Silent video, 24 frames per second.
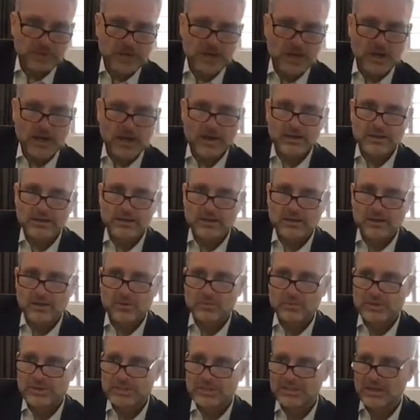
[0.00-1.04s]
I
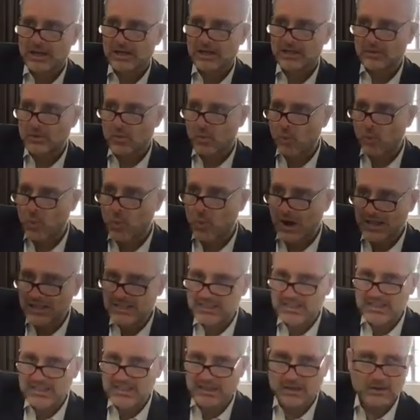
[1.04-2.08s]
recite one
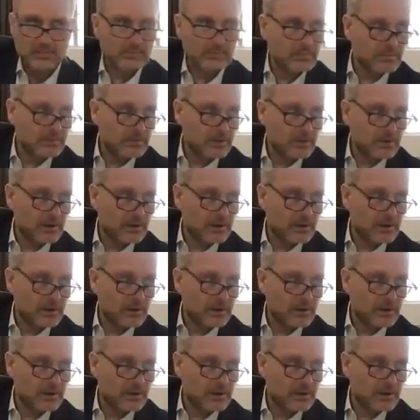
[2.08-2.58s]
psalm